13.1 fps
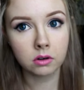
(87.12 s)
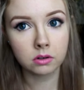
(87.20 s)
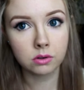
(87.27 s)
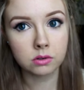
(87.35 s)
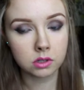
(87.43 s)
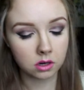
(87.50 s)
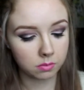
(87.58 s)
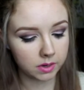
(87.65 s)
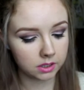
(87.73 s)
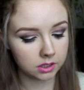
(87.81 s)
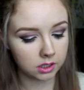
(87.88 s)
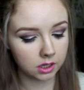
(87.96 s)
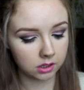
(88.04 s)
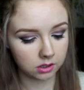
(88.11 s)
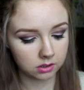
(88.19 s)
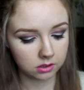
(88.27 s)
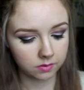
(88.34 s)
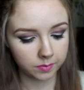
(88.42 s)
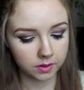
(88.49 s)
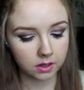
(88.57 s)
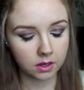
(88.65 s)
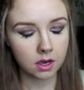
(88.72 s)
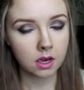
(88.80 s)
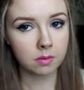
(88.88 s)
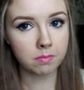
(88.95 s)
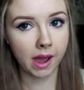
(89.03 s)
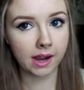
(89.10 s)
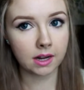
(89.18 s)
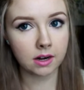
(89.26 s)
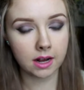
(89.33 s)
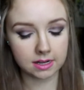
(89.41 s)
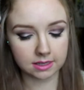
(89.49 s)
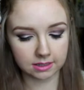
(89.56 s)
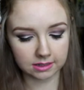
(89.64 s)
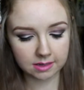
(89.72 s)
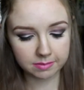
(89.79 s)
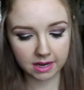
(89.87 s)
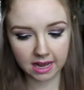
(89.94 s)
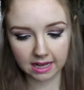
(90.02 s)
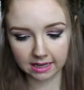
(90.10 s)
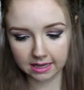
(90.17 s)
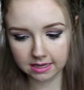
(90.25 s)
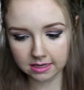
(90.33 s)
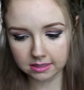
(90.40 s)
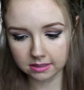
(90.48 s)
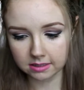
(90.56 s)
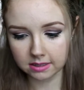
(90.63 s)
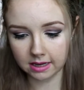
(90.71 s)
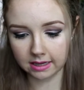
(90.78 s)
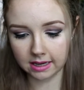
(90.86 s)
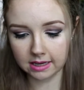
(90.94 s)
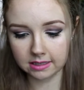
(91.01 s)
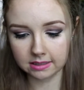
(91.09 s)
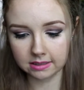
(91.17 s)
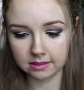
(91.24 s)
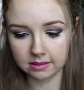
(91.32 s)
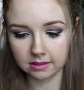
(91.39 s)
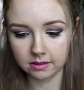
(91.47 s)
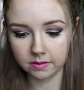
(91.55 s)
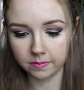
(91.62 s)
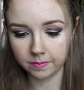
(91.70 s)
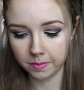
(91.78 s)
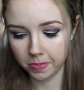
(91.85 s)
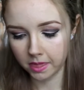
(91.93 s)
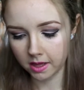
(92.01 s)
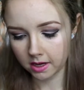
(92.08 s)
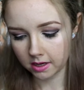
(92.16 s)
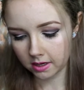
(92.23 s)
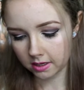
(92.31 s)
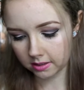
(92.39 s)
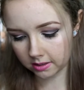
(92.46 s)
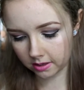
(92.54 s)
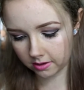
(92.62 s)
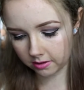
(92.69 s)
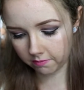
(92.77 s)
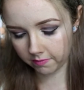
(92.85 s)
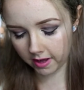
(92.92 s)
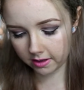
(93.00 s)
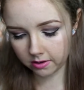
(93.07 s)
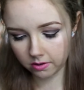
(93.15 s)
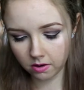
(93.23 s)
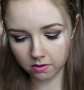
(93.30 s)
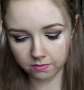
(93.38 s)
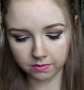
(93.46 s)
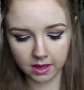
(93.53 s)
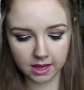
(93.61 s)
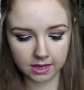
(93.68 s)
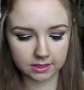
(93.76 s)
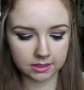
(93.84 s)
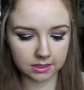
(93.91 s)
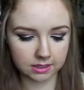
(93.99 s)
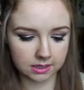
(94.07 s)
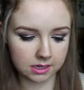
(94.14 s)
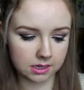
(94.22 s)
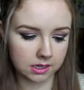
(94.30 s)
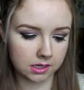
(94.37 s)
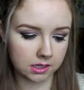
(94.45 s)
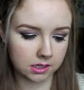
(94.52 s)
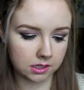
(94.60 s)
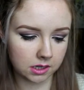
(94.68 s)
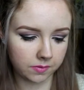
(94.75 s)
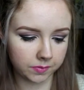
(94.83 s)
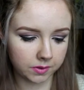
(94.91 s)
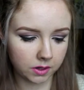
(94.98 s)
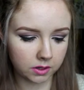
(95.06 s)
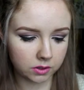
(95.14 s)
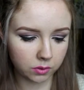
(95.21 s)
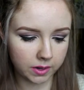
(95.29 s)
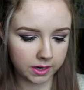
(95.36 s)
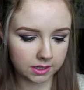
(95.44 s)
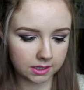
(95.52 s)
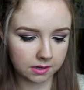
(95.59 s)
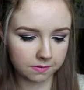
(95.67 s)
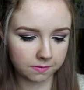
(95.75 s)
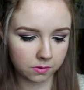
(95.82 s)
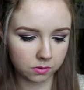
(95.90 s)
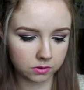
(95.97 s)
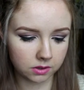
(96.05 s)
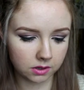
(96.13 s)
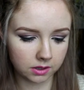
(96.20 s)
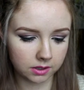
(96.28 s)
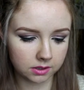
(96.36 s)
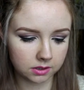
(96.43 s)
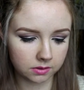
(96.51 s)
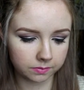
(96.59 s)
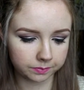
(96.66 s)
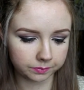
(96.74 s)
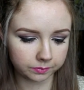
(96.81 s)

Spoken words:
not use it on my cheeks. Make a nice lip colour, I guess. So the value of that is $24.